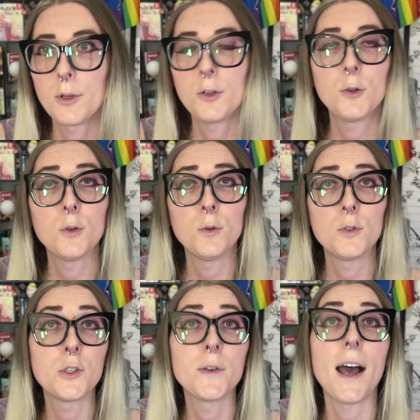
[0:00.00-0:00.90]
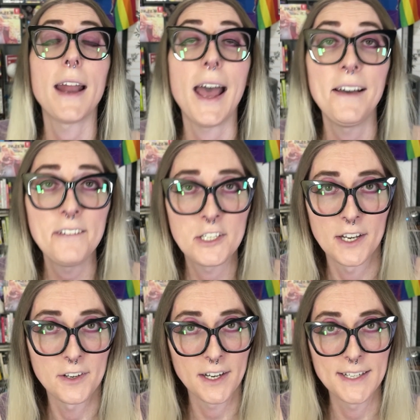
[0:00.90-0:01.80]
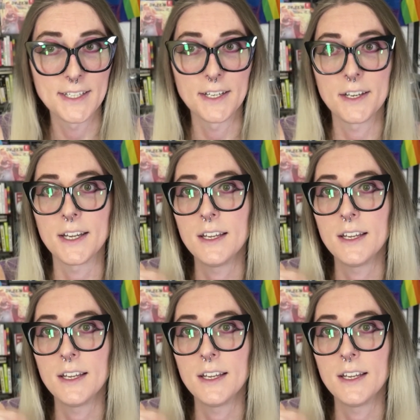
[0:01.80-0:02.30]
who do not have a gender identity,